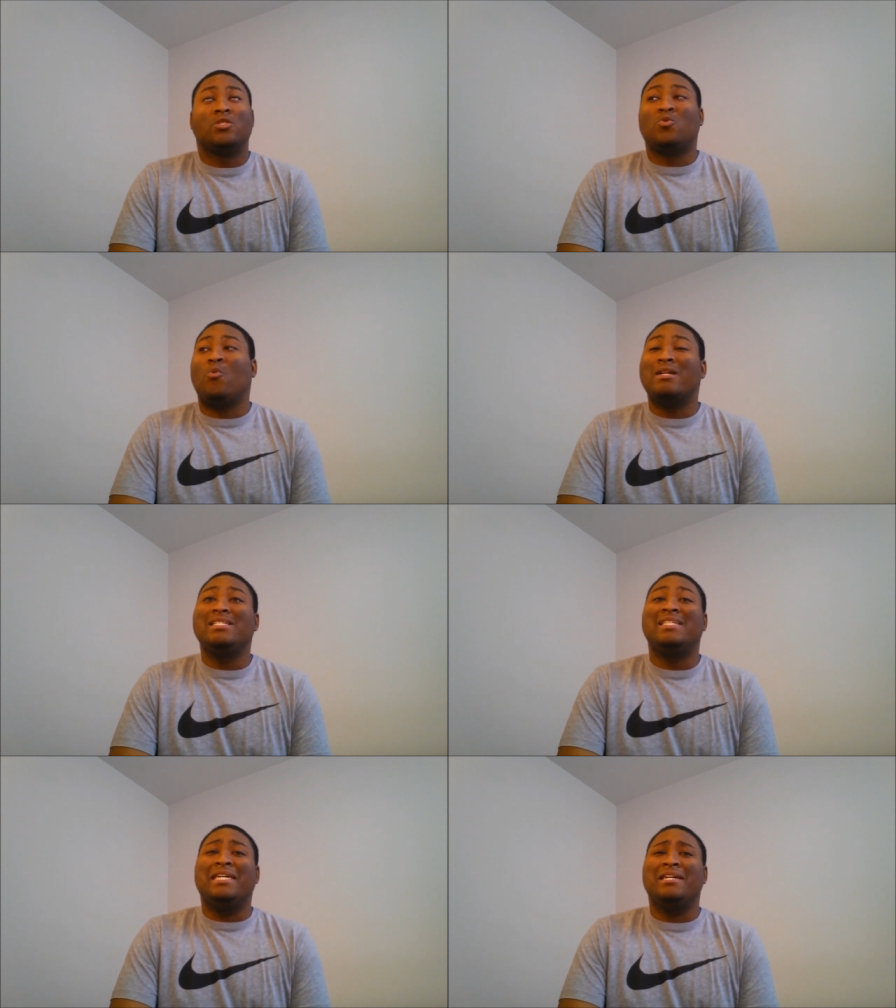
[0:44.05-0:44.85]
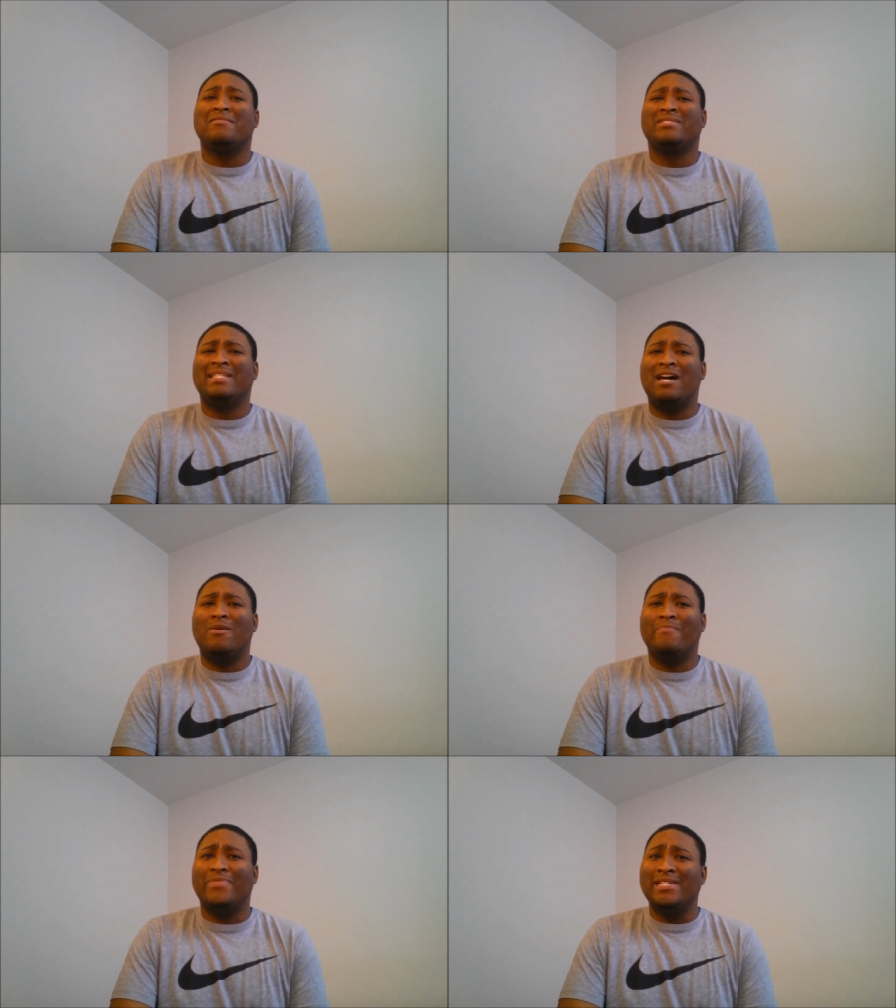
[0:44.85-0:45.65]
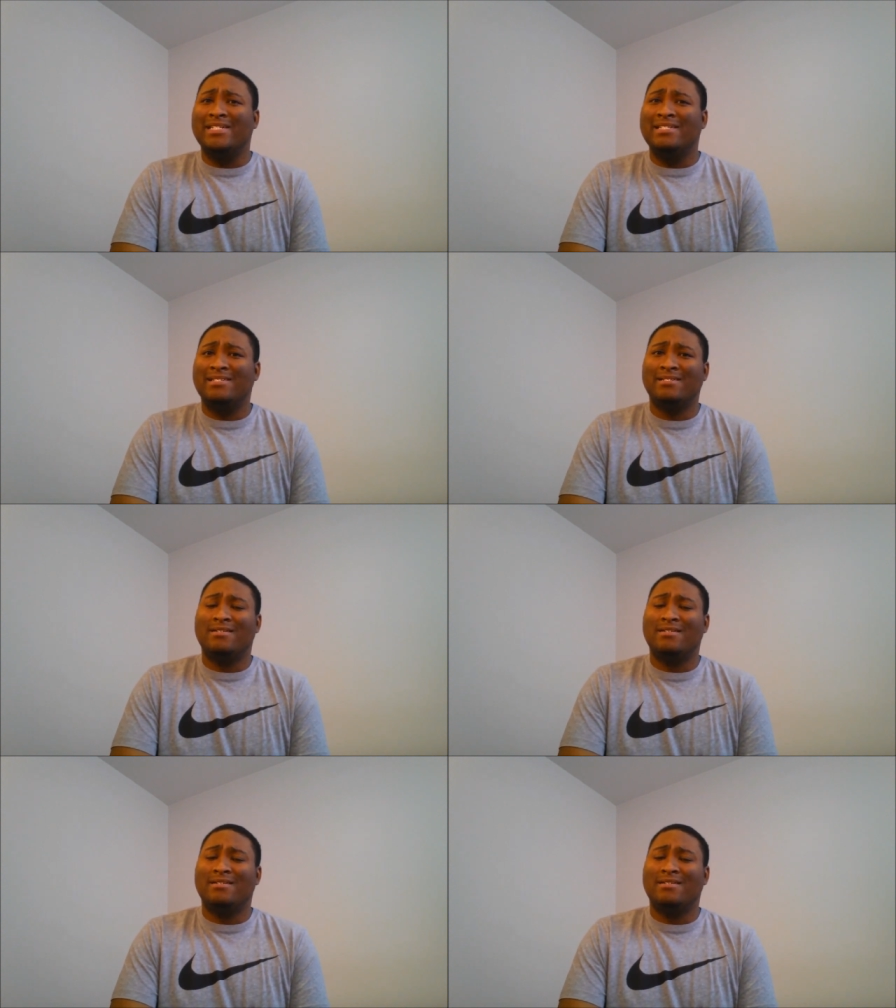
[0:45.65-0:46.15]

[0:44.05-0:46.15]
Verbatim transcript: twenty years now, I'm thinking,